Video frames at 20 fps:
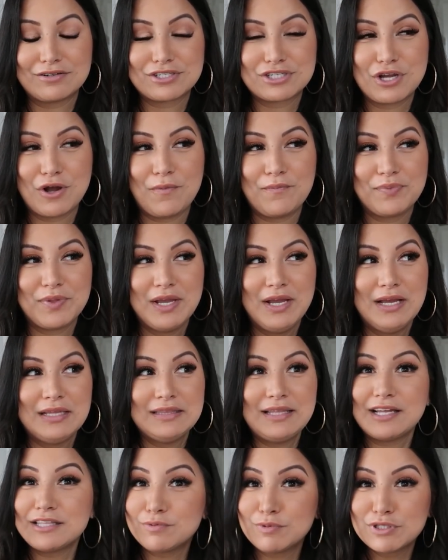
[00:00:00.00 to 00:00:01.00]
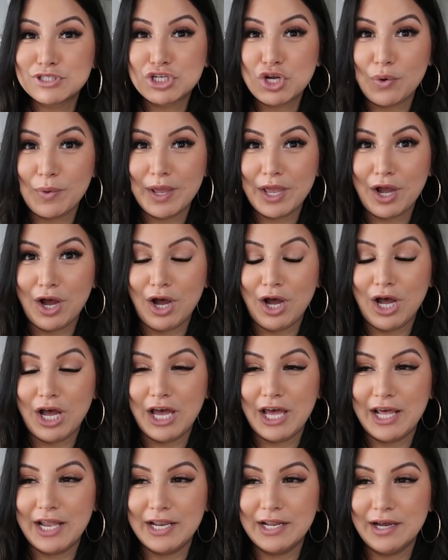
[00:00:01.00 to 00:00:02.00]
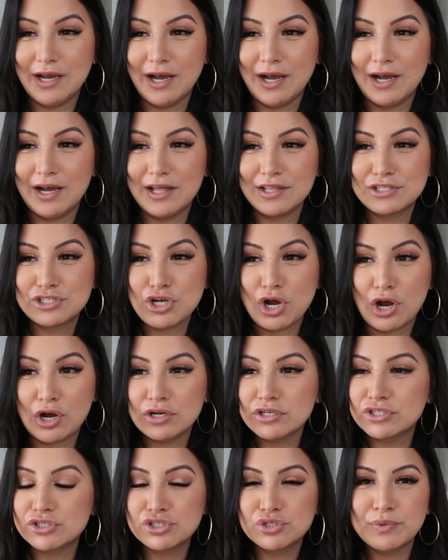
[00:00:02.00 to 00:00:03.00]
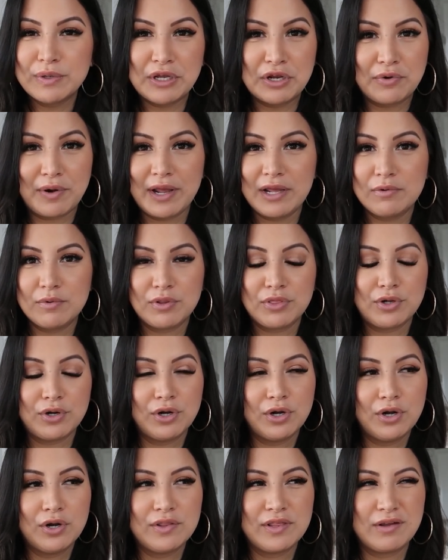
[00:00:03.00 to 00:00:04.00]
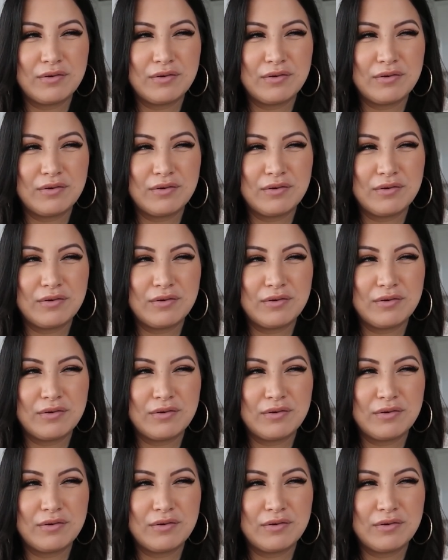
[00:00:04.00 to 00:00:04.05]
So that's what's going on. Uh, dogs are doing great with her.